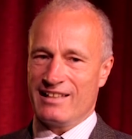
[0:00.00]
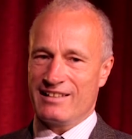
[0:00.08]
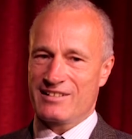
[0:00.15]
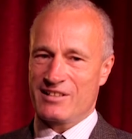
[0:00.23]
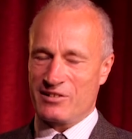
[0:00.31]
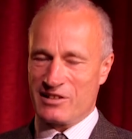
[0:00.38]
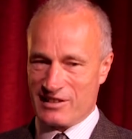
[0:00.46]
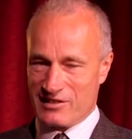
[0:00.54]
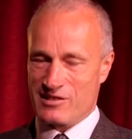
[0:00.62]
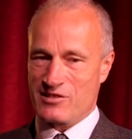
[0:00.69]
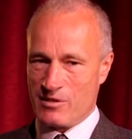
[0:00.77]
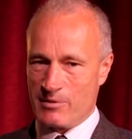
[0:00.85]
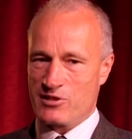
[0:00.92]
certainly
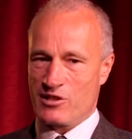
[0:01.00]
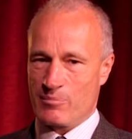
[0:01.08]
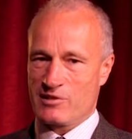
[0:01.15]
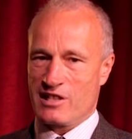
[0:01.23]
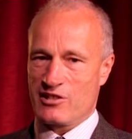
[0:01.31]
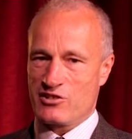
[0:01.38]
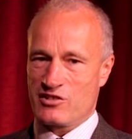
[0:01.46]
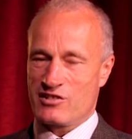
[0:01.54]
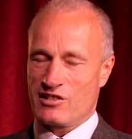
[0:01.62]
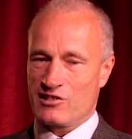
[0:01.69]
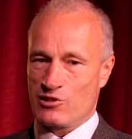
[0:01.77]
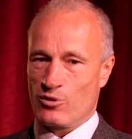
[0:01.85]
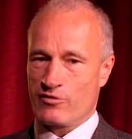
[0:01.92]
to some interpretations, and
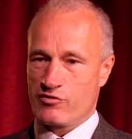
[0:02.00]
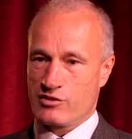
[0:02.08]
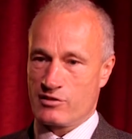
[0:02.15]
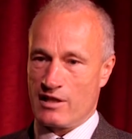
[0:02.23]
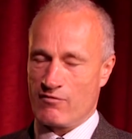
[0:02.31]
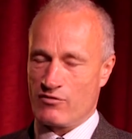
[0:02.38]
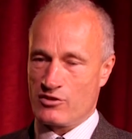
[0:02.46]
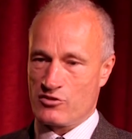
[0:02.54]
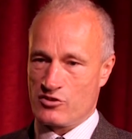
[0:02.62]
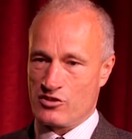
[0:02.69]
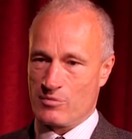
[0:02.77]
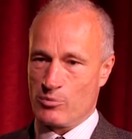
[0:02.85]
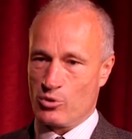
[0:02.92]
there's a lot of evidence
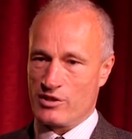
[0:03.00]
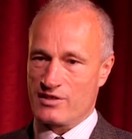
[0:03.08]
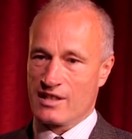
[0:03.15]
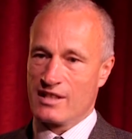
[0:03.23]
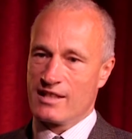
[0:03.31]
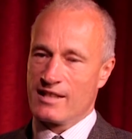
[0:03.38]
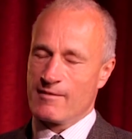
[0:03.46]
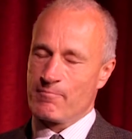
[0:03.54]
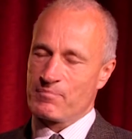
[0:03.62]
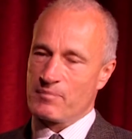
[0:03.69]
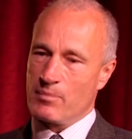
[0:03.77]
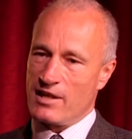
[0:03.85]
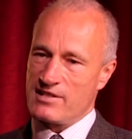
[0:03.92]
to support this,
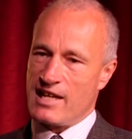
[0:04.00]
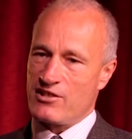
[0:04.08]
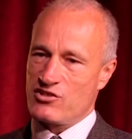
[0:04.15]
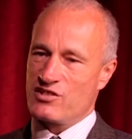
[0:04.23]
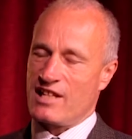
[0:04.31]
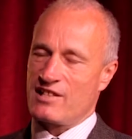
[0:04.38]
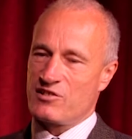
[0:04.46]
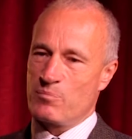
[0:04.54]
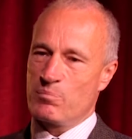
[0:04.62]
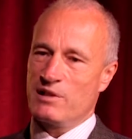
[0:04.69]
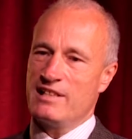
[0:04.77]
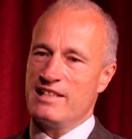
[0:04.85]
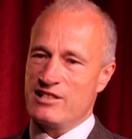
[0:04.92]
by its actions has
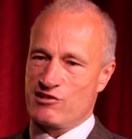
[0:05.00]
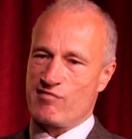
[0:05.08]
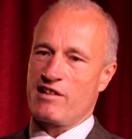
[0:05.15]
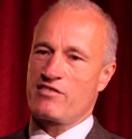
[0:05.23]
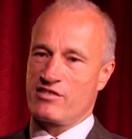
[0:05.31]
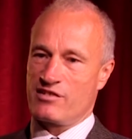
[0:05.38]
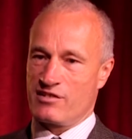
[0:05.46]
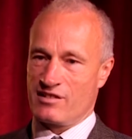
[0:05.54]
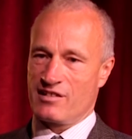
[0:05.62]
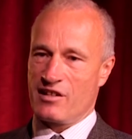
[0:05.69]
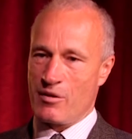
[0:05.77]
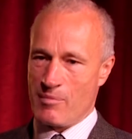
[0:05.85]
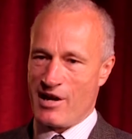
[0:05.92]
completely strengthened
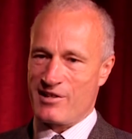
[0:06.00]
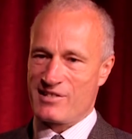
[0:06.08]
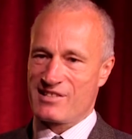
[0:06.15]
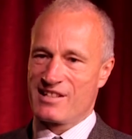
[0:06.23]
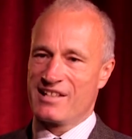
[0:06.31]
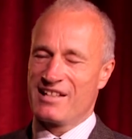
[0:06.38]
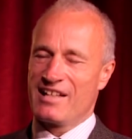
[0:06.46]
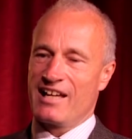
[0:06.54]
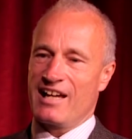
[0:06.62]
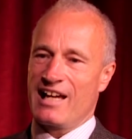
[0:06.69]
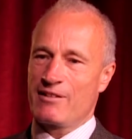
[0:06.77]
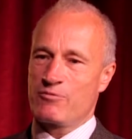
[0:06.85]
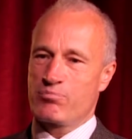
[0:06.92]
Hamas,
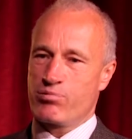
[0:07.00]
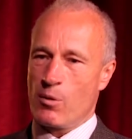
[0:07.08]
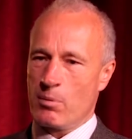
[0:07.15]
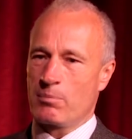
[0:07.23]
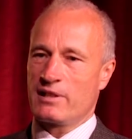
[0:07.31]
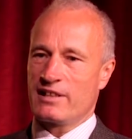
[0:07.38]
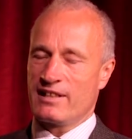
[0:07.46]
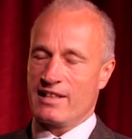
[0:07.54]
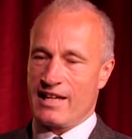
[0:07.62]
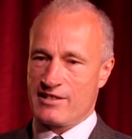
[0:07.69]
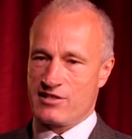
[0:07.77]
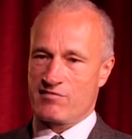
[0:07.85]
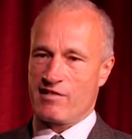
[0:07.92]
and probably
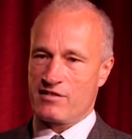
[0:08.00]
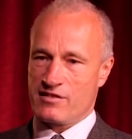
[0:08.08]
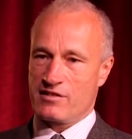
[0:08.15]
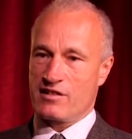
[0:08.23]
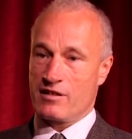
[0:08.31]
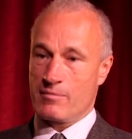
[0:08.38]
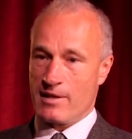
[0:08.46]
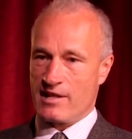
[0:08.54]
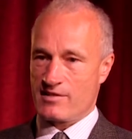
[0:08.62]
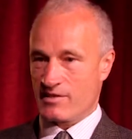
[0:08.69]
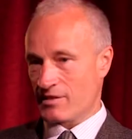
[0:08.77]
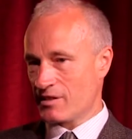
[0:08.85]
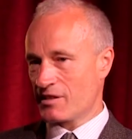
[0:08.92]
has strengthened Hamas